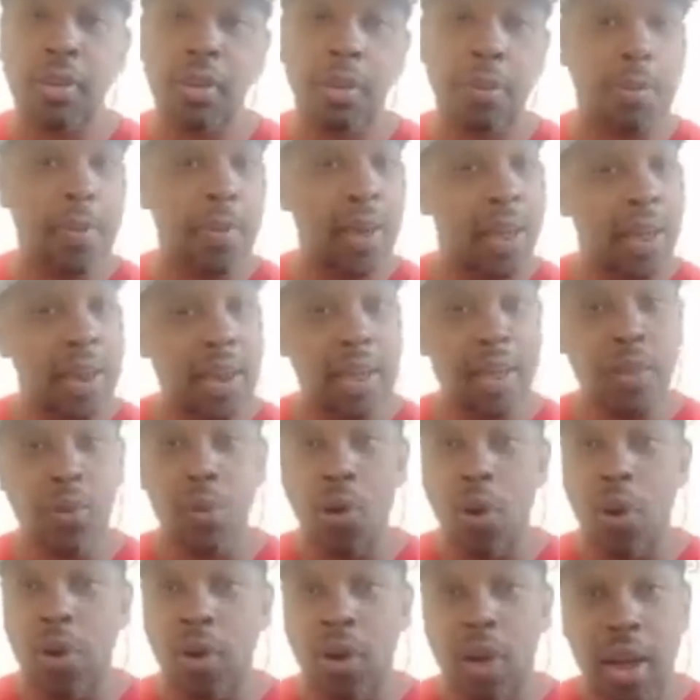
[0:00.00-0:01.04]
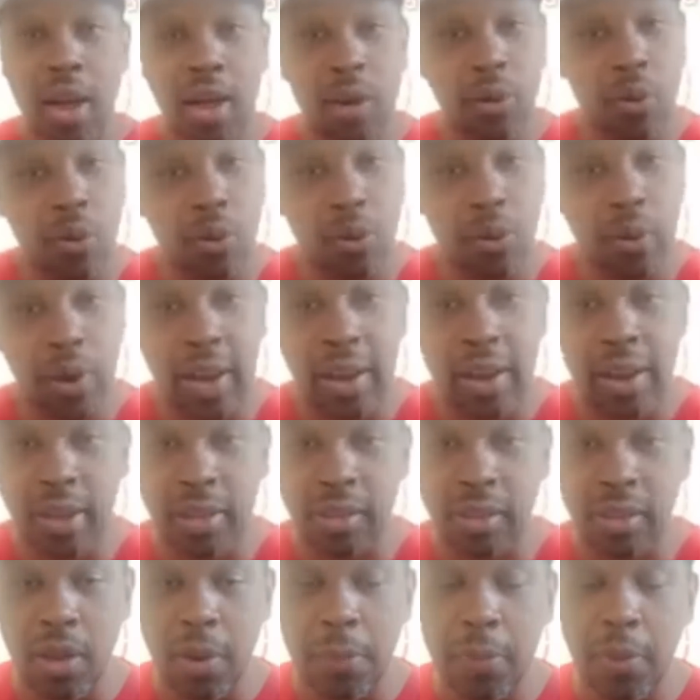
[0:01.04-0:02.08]
Man, they do all kind of old crackhead
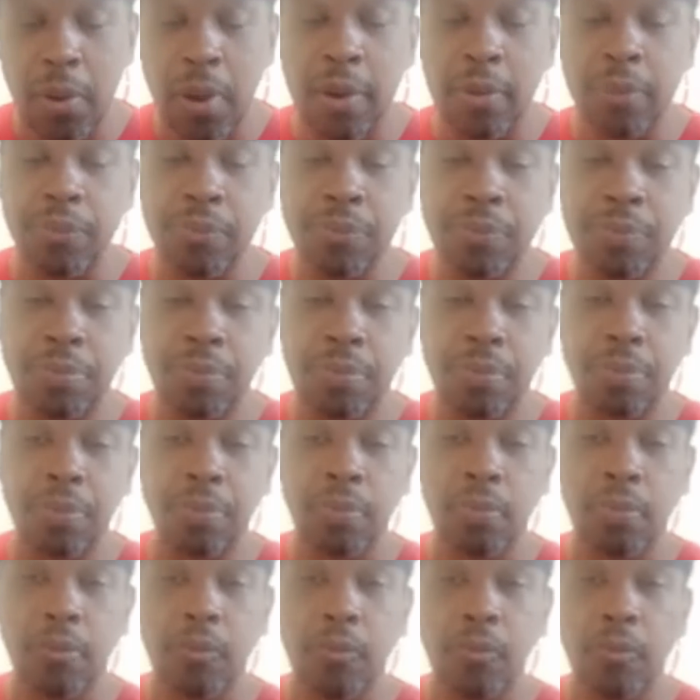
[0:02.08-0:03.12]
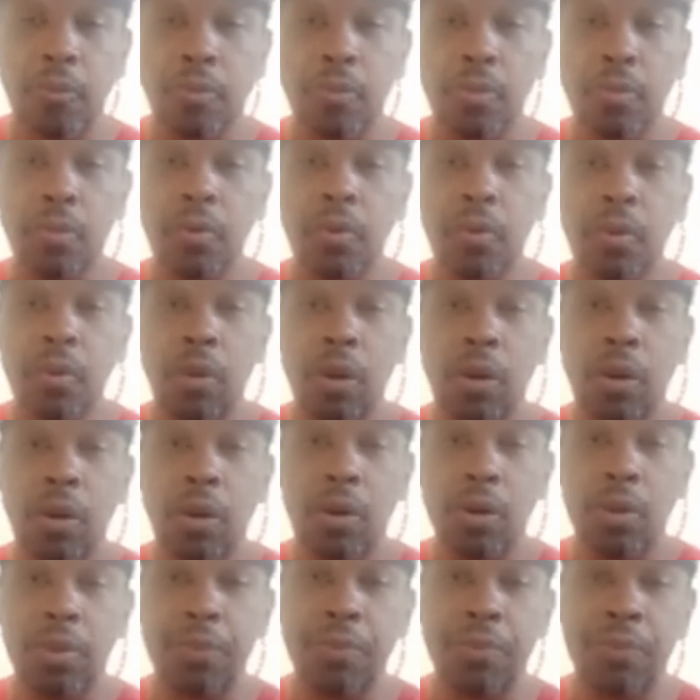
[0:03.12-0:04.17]
stuff. But
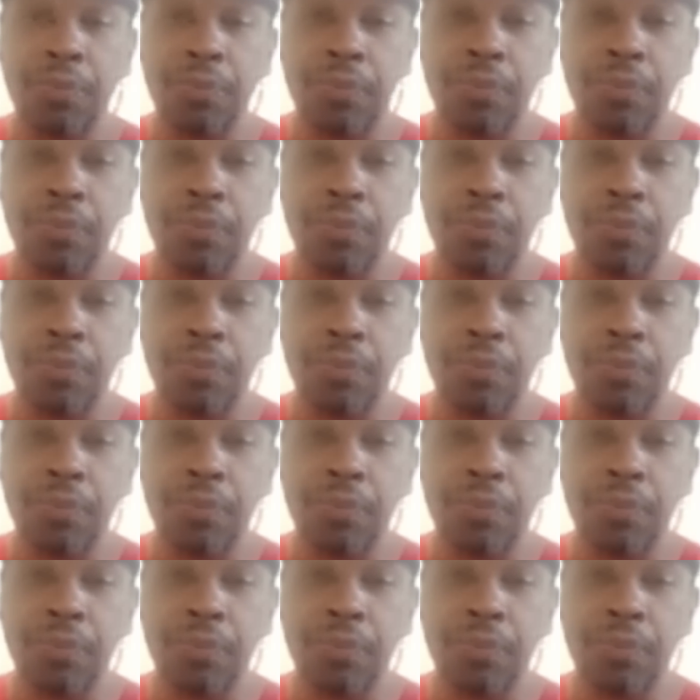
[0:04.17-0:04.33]
um